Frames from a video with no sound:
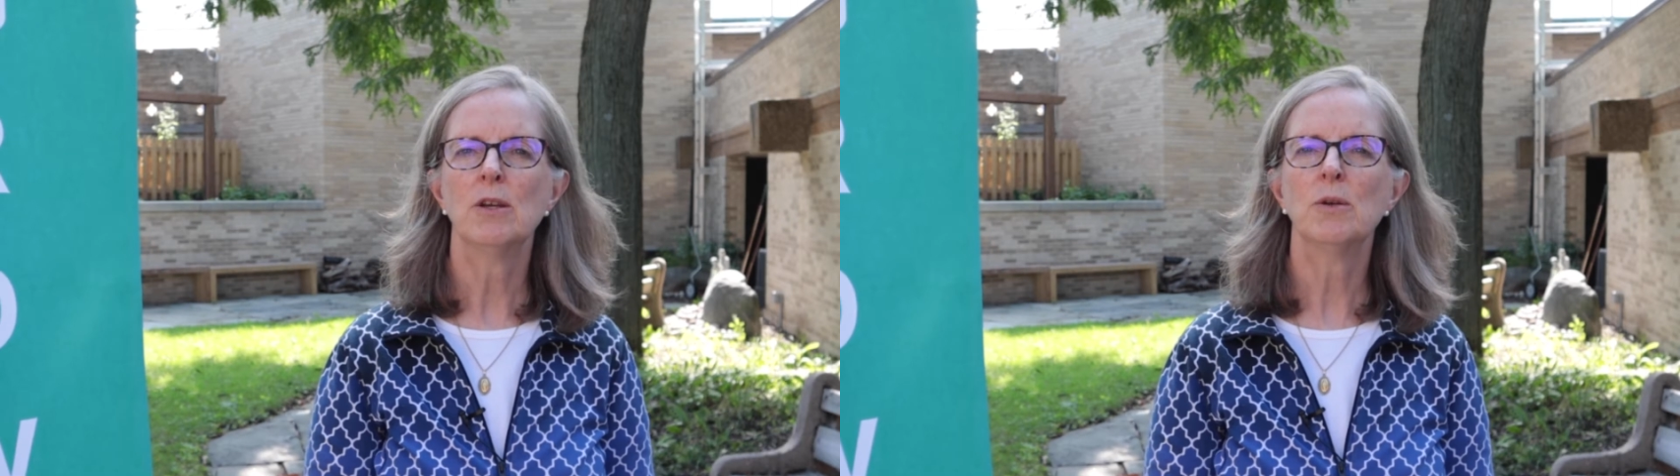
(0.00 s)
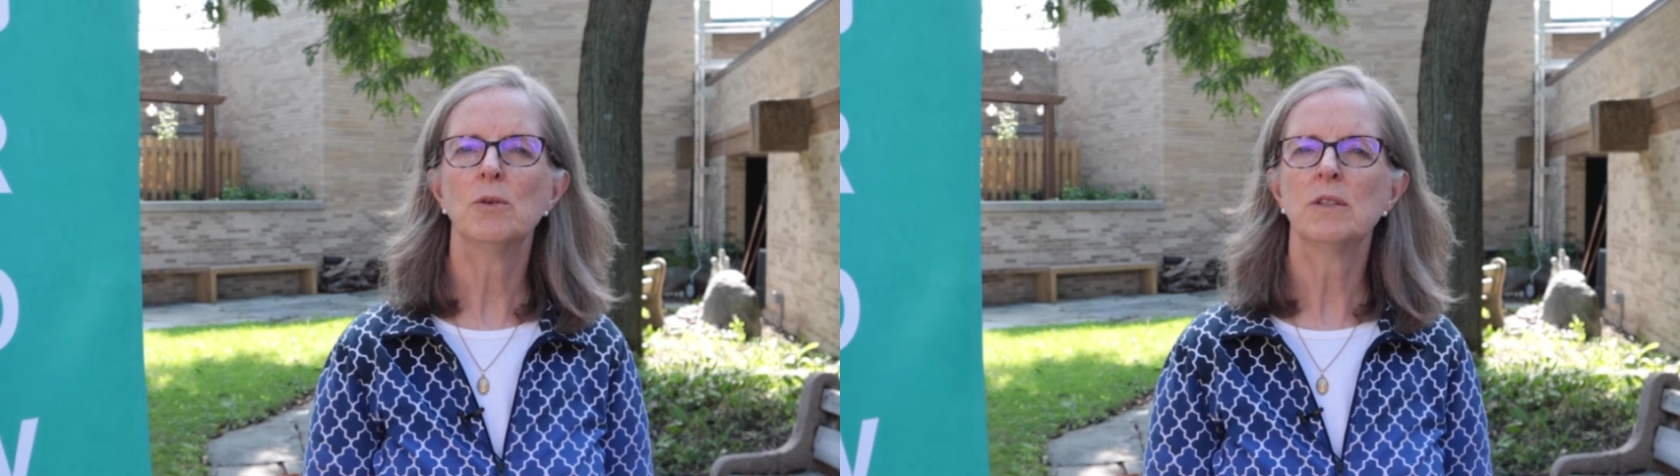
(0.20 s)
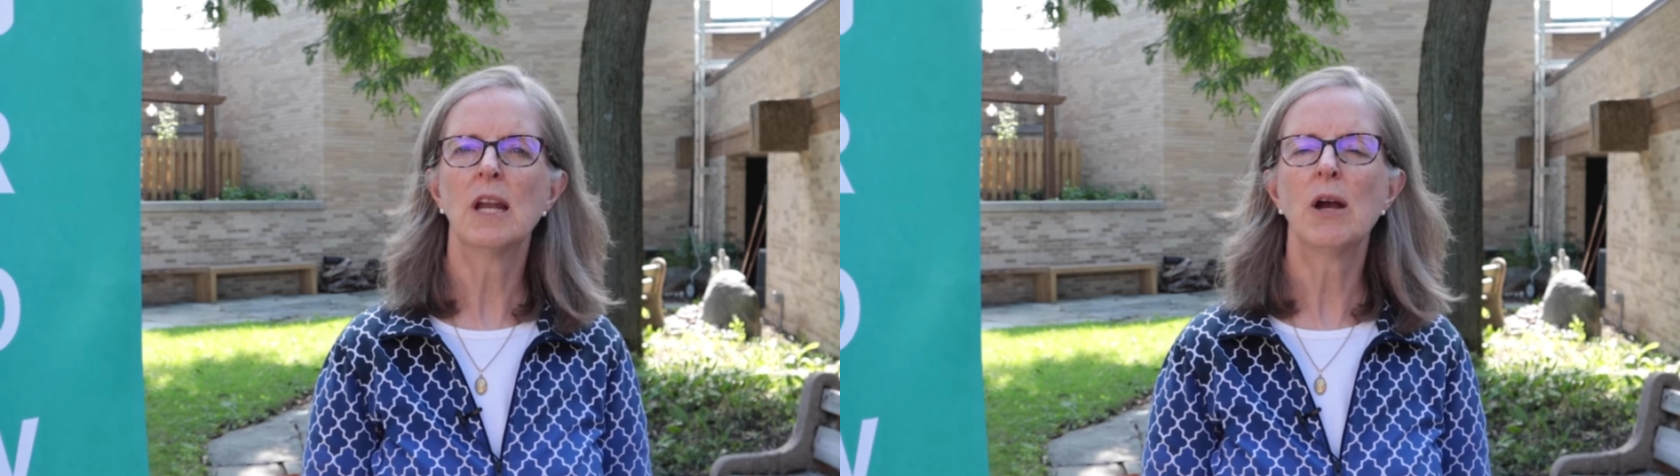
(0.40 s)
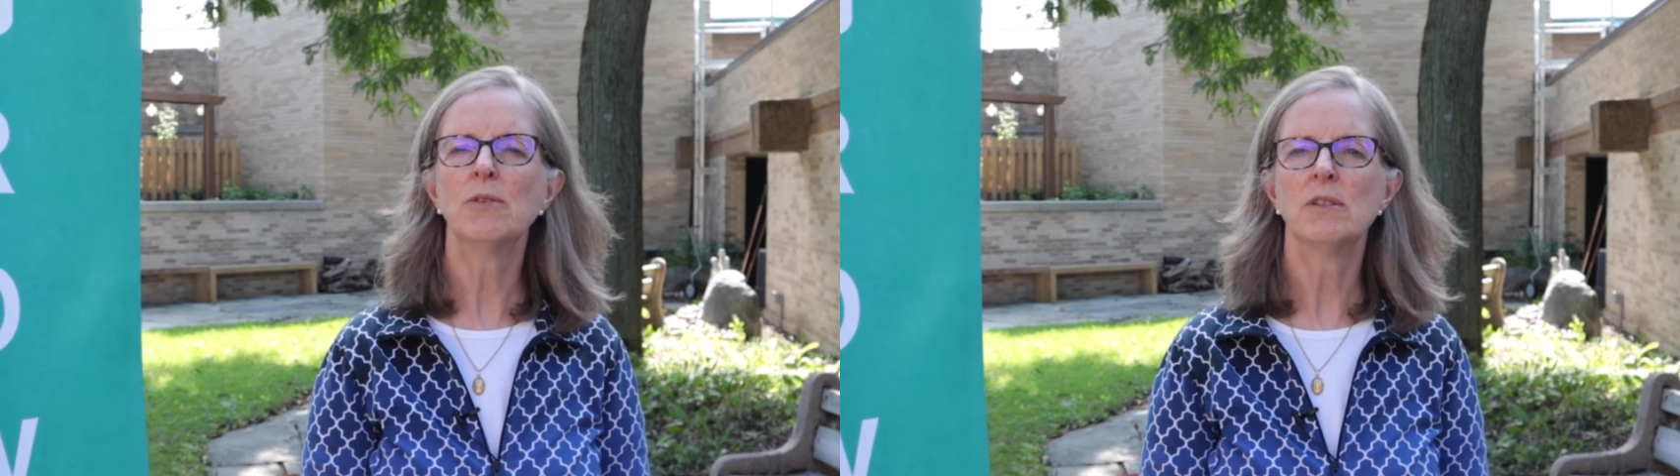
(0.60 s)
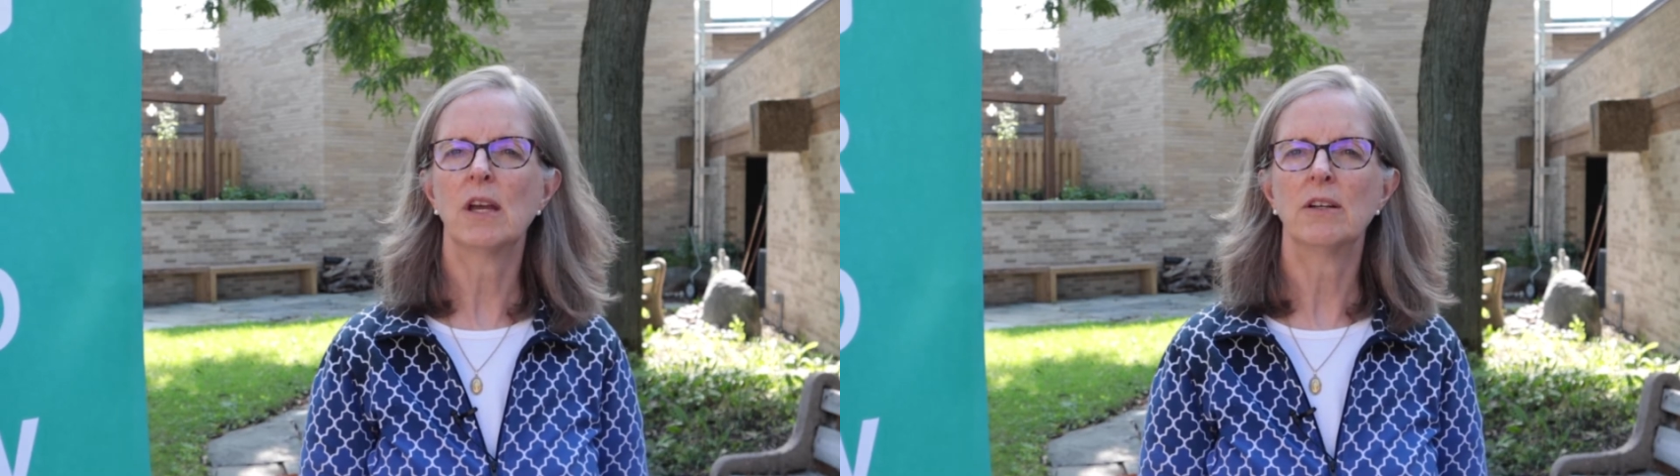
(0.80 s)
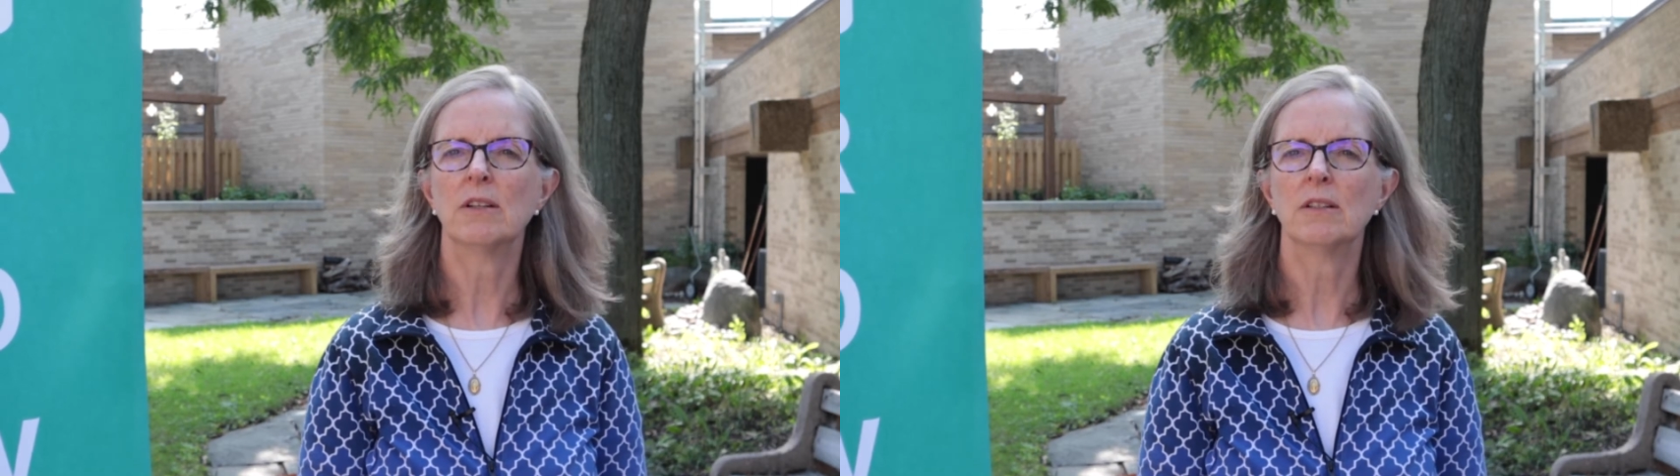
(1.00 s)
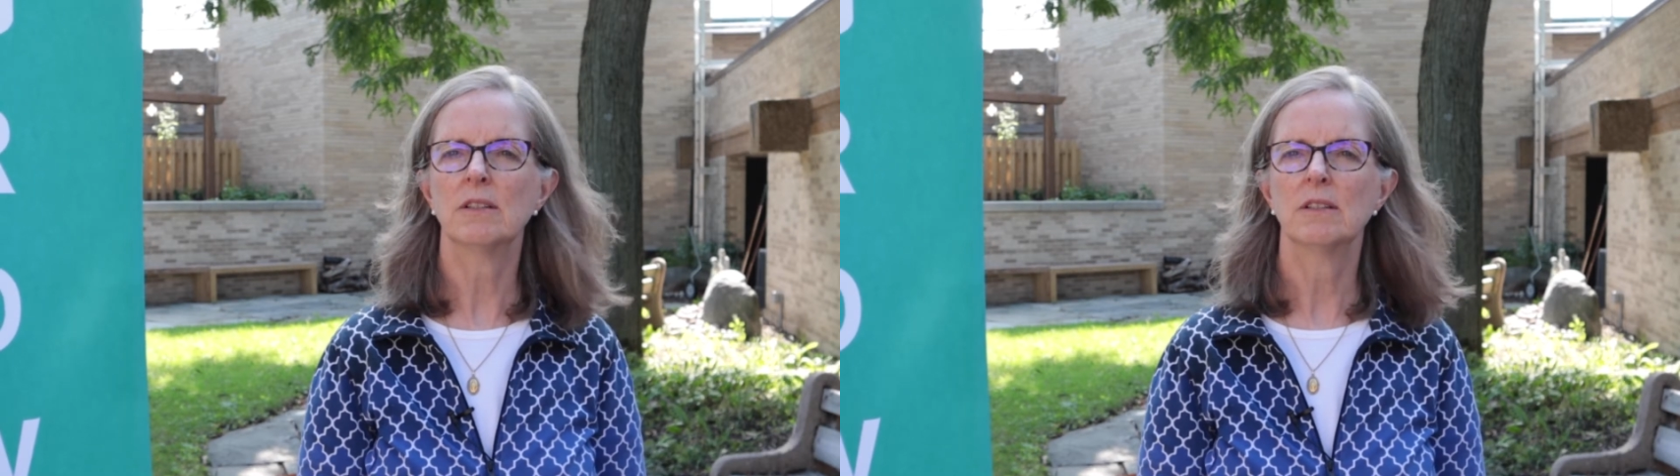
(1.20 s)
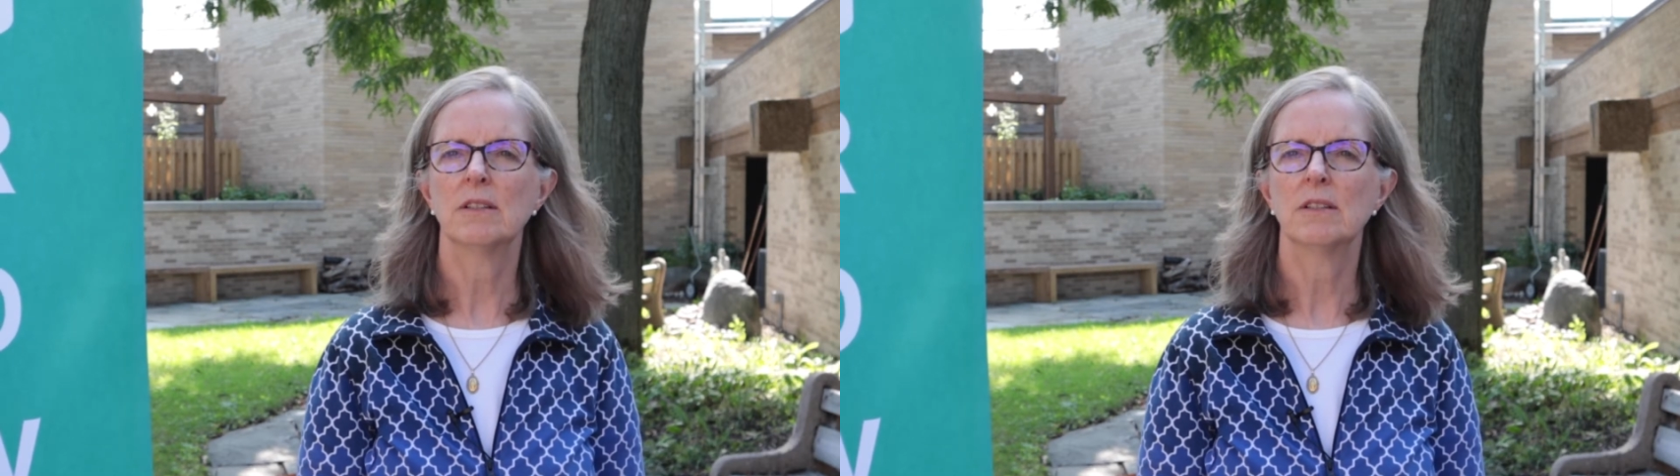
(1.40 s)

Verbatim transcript: who is an outsider.